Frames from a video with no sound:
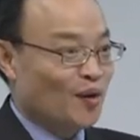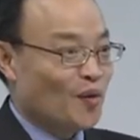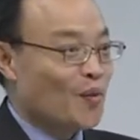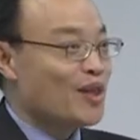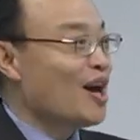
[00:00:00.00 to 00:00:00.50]

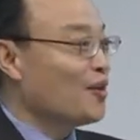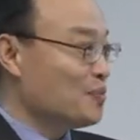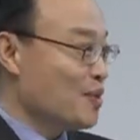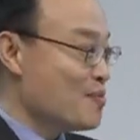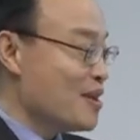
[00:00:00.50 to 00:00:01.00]

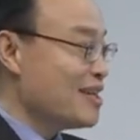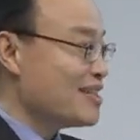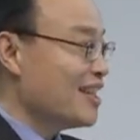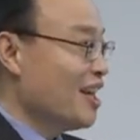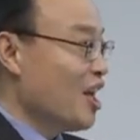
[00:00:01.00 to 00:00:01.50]
Without
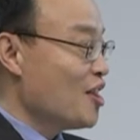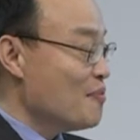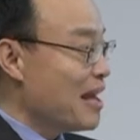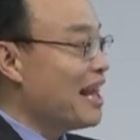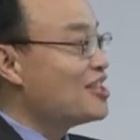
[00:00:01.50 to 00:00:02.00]
permit, the
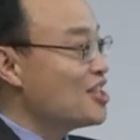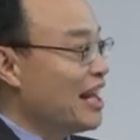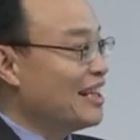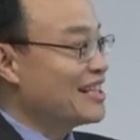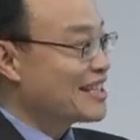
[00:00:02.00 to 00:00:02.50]
mainland
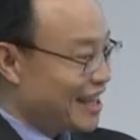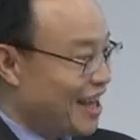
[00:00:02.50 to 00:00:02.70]
Chinese